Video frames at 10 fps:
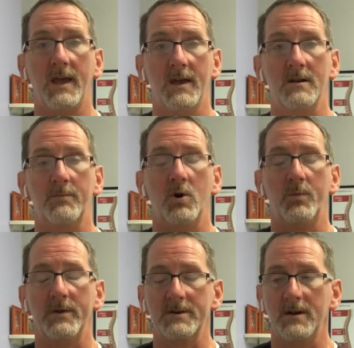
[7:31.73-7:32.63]
and
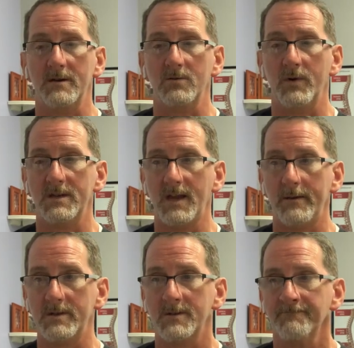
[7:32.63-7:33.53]
appropriate rest
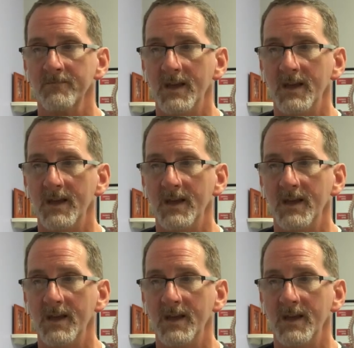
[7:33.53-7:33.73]
habits,